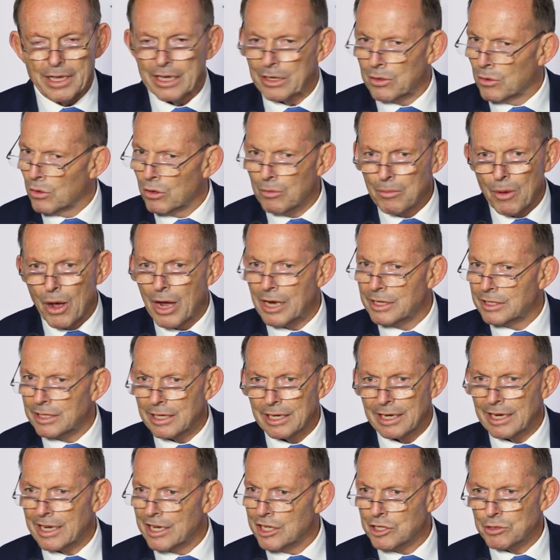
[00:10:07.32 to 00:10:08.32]
in all my
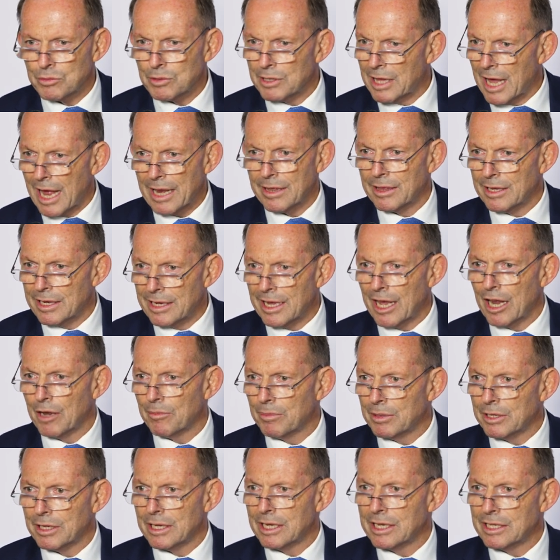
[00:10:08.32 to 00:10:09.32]
dealings with Anthony
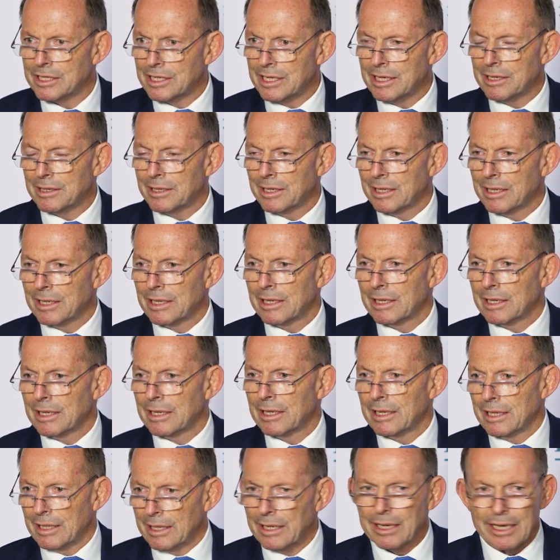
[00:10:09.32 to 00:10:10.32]
Albanese,
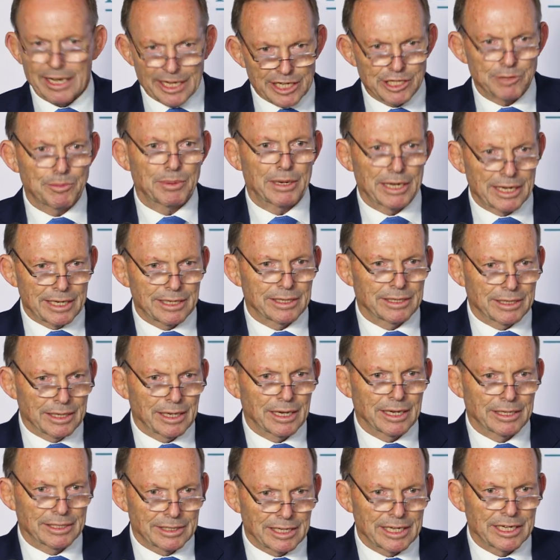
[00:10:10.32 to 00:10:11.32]
he's been
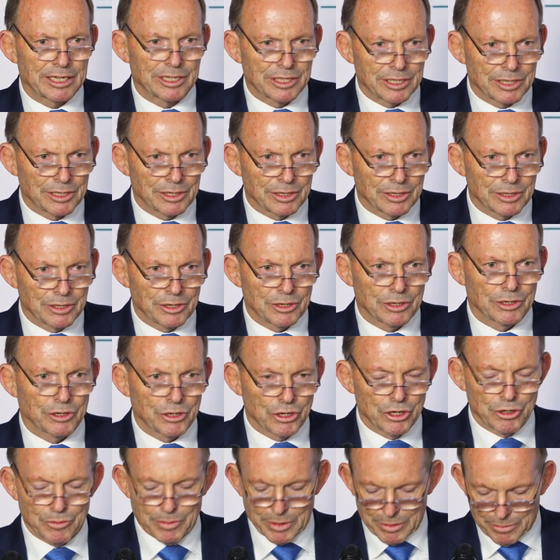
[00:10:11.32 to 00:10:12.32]
a decent
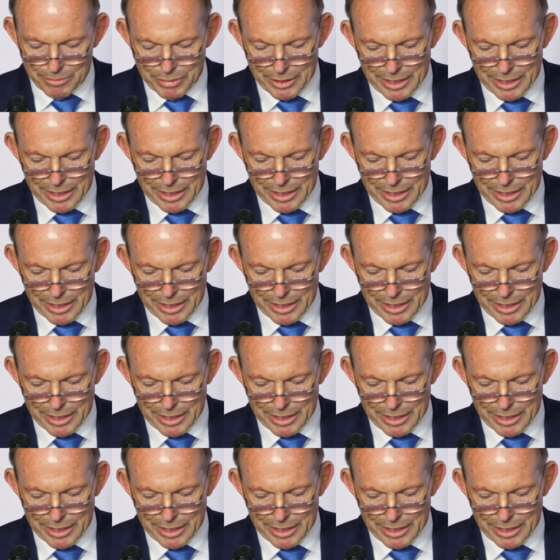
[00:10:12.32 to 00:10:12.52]
human